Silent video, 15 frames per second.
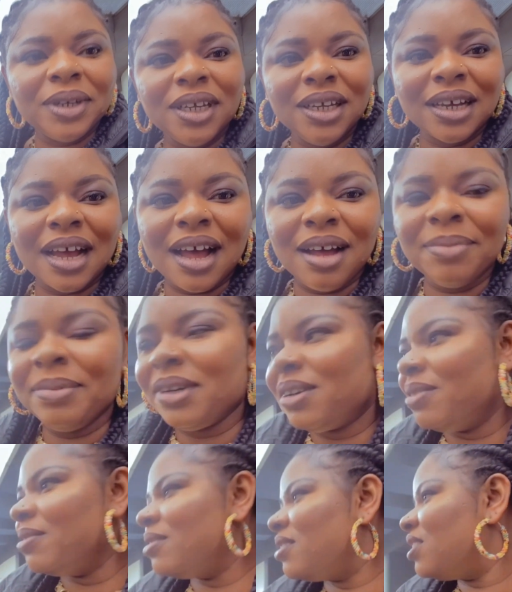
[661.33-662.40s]
her
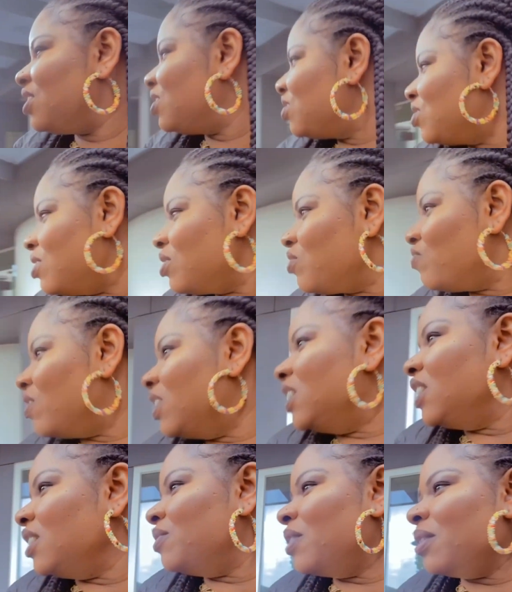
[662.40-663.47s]
because she's just
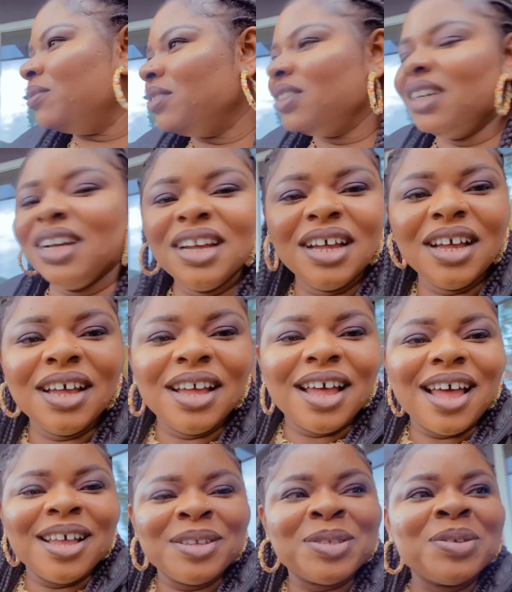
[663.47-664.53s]
running around.
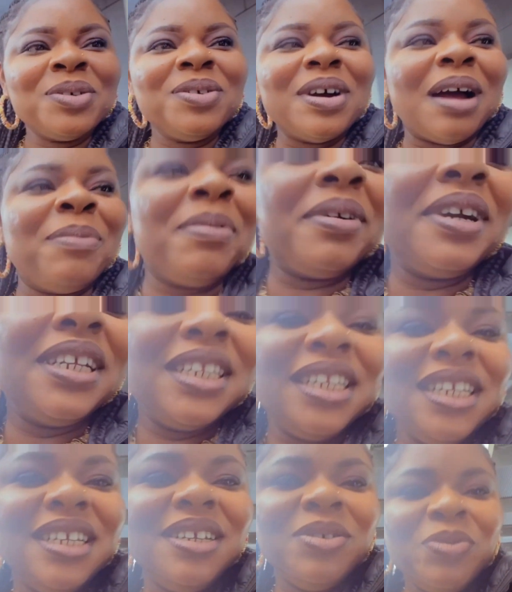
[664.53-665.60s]
So
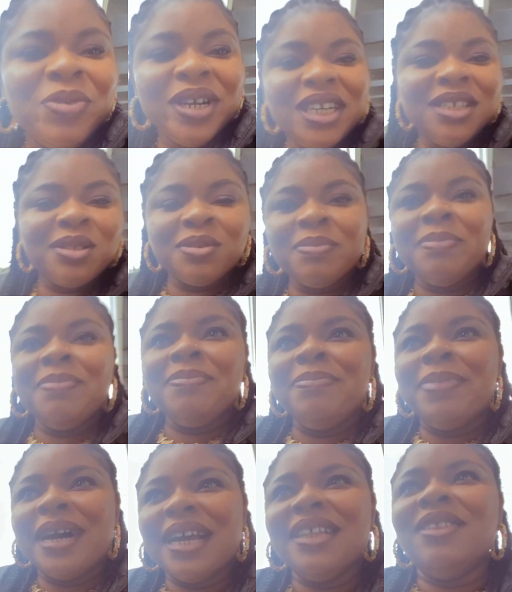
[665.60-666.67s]
apparently we need to
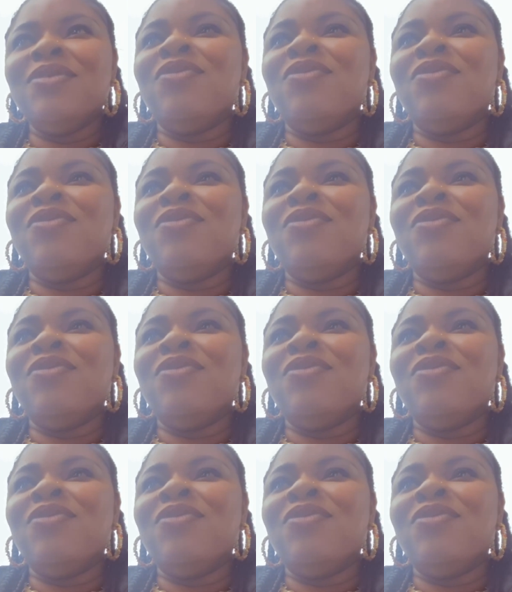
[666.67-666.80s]
buy the